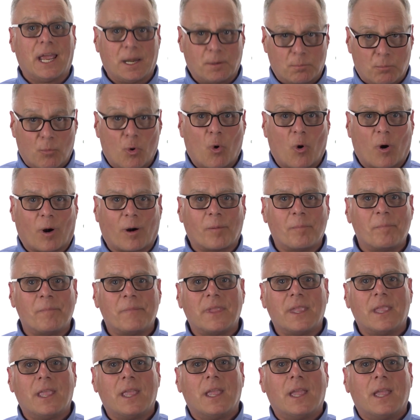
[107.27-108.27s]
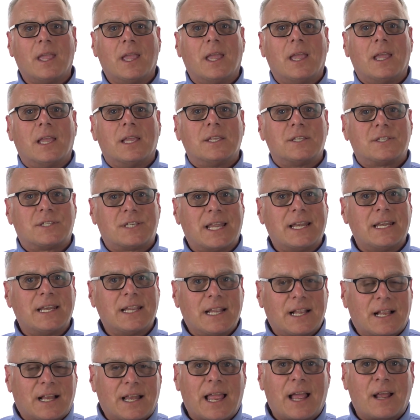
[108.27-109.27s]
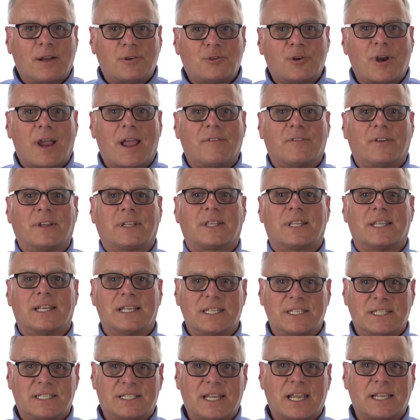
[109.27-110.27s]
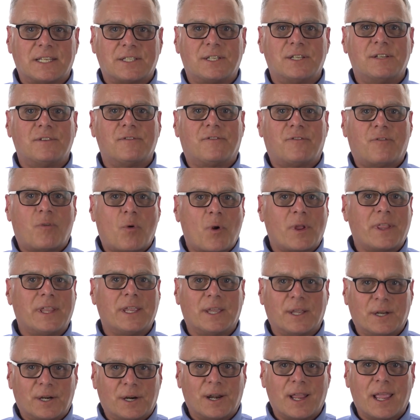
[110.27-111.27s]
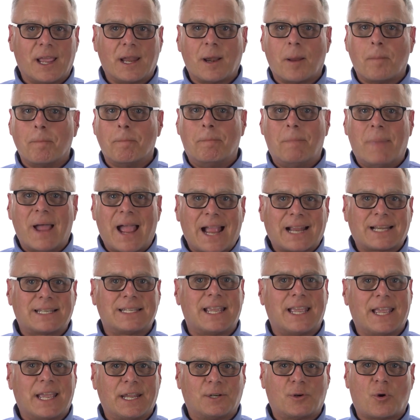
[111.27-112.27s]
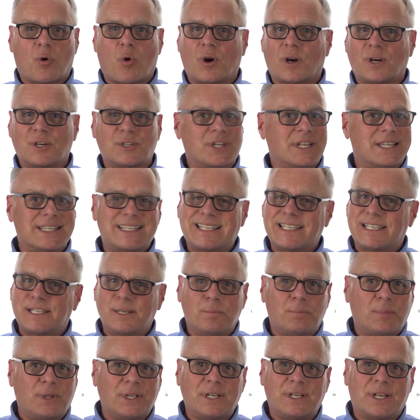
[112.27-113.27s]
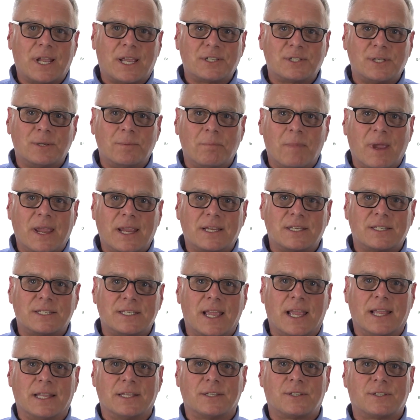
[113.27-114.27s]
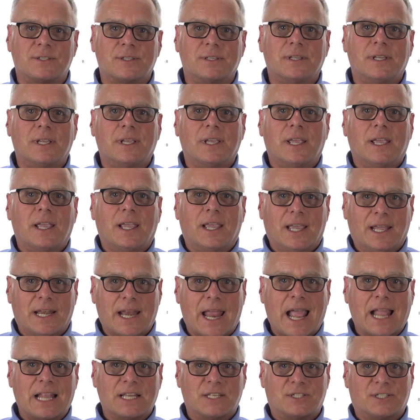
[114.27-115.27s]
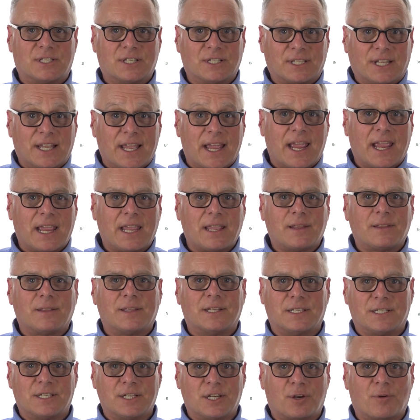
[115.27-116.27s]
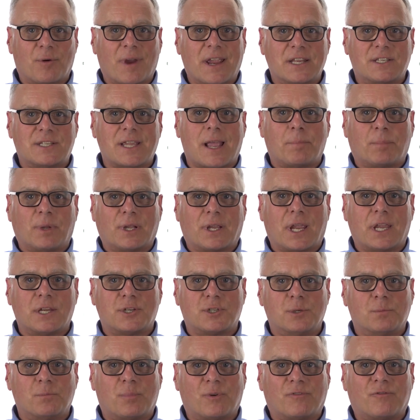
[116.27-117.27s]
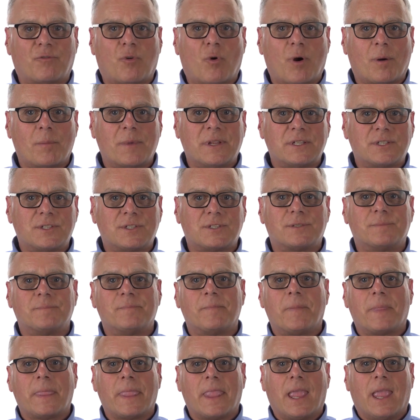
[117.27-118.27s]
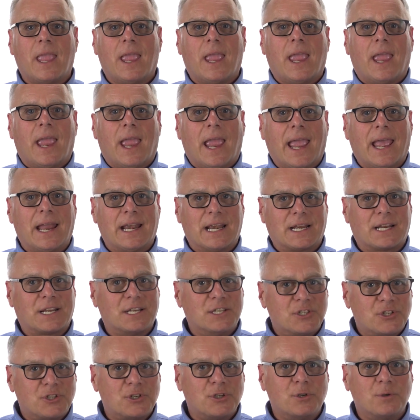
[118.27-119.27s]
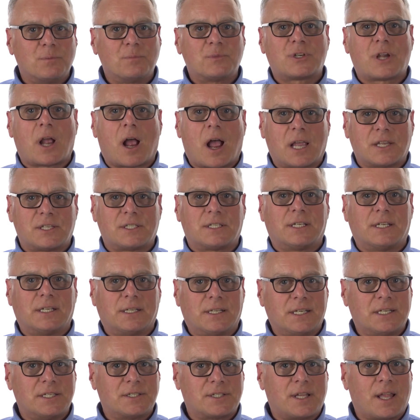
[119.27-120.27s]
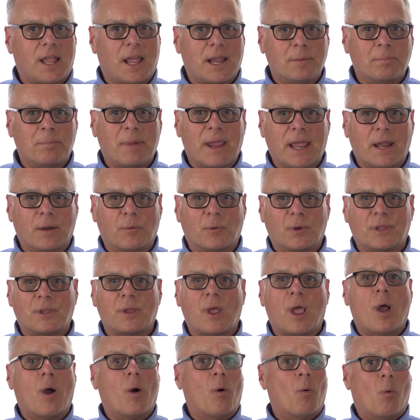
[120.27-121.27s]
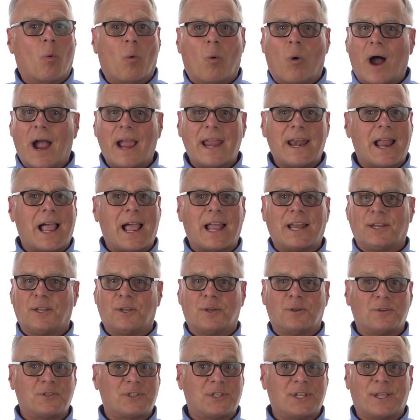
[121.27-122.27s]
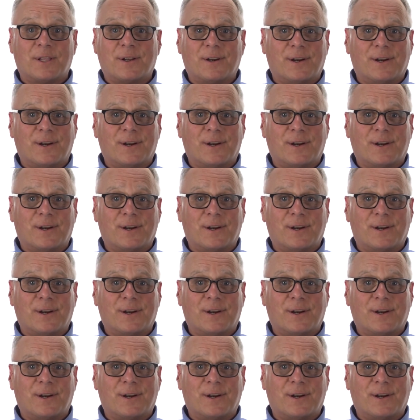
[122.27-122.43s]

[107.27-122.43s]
and more. Sending cloud traffic that is destined for the internet back to headquarters simply doesn't make sense. It adds delay that degrades application performance, and it consumes costly lease line bandwidth. Why not use the